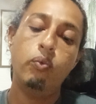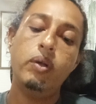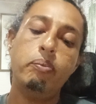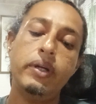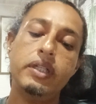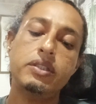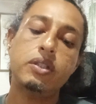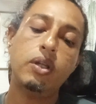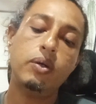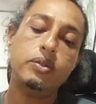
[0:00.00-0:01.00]
will bring us
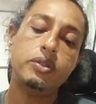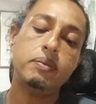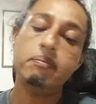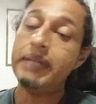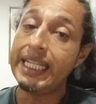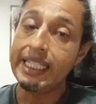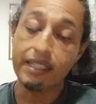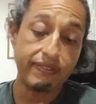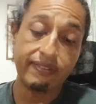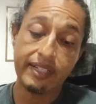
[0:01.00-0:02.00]
close to
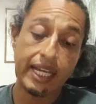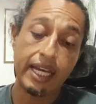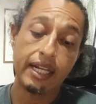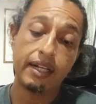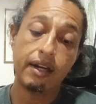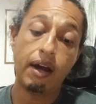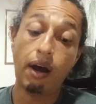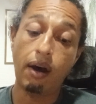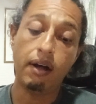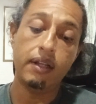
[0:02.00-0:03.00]
many, if not
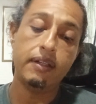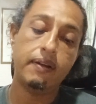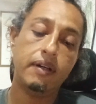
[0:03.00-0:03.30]
all,